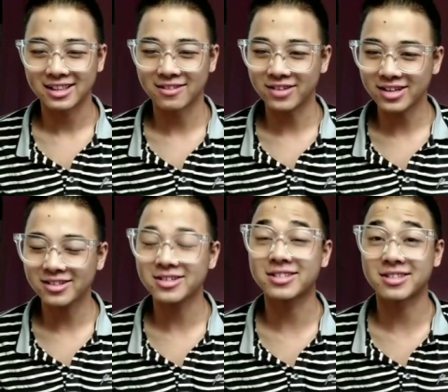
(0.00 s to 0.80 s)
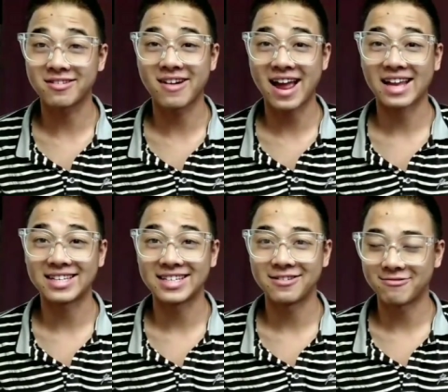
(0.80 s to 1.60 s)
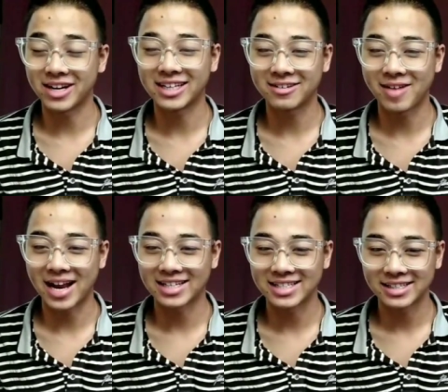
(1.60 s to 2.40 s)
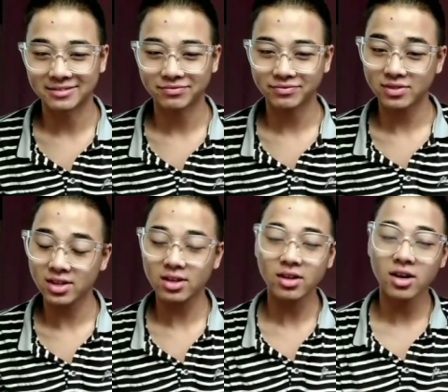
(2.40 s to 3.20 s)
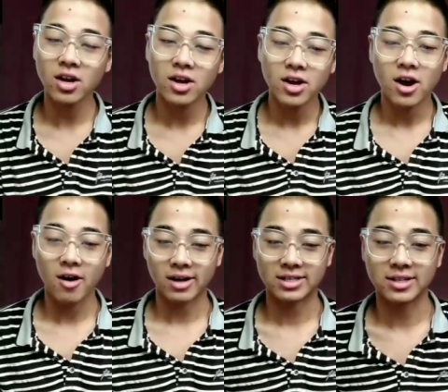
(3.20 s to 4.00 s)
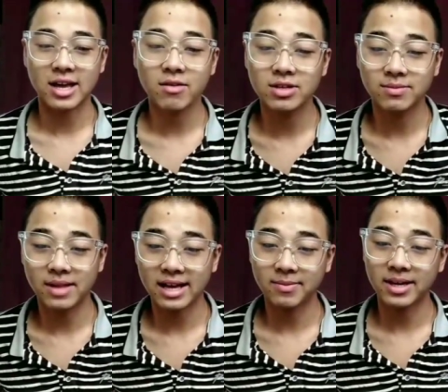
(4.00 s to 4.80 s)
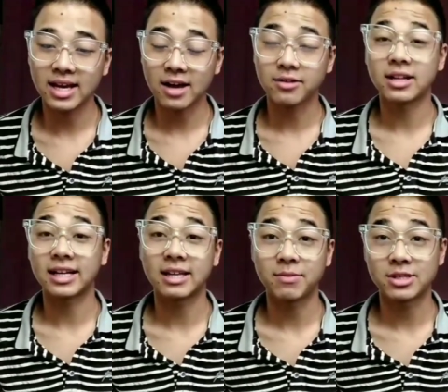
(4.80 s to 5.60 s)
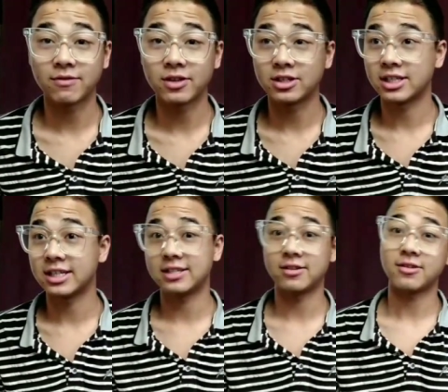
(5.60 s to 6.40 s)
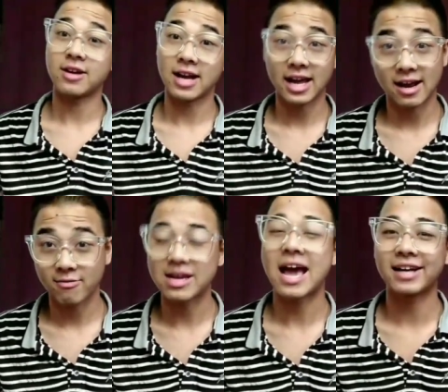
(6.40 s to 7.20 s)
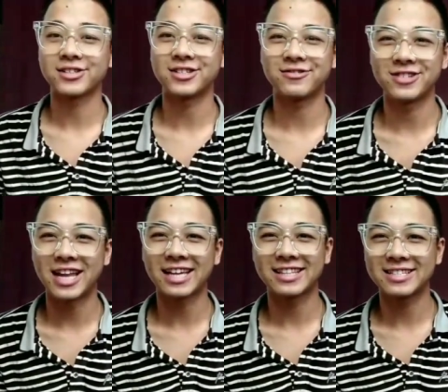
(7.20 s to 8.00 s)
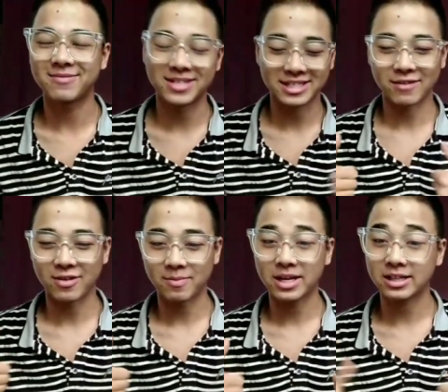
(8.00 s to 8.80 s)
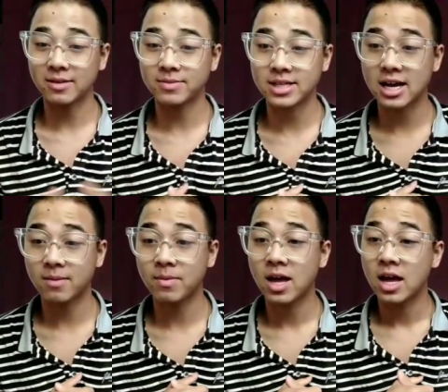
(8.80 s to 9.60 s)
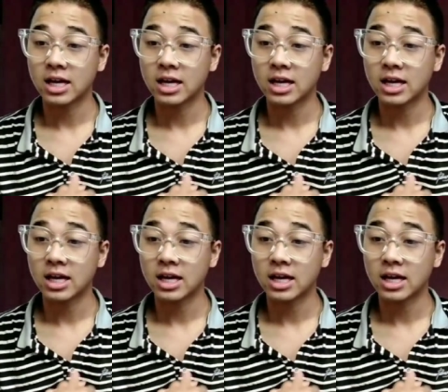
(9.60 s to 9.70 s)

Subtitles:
The video looks grand, really grand. Alright, so that was BLACKPINK, How You Like That music video teaser and reaction. If you like this, please give it a big thumbs up.